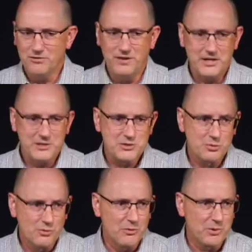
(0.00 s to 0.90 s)
and that is
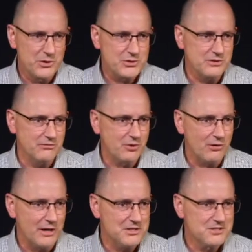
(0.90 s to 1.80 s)
through the person of
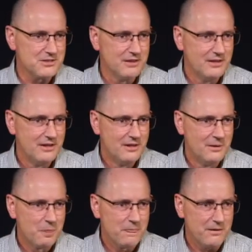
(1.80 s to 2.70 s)
Christ.
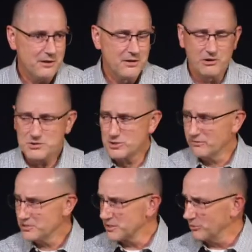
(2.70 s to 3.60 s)
At the end of our
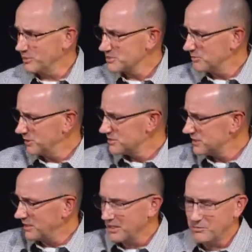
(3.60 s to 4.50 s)
service, there will be somebody
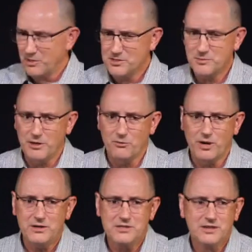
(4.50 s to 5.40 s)
standing up here to my
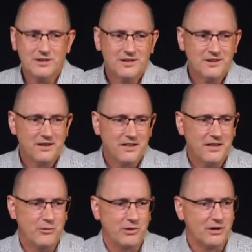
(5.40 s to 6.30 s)
right they
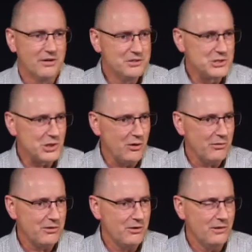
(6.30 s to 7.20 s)
would love to talk
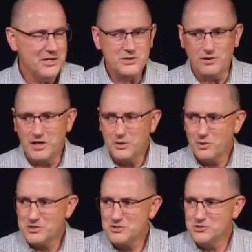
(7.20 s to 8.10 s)
with you, answer any
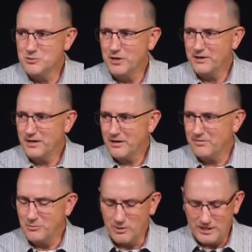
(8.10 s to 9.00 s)
questions you might have. They
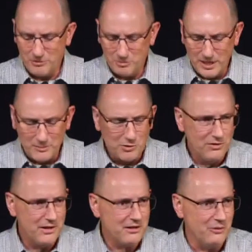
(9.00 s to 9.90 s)
will have a Bible.
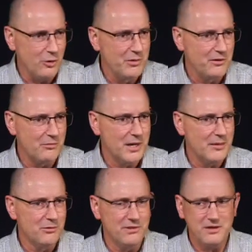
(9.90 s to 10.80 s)
They can open their
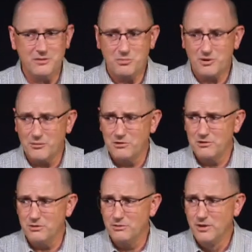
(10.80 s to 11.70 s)
Bible. They can pray with you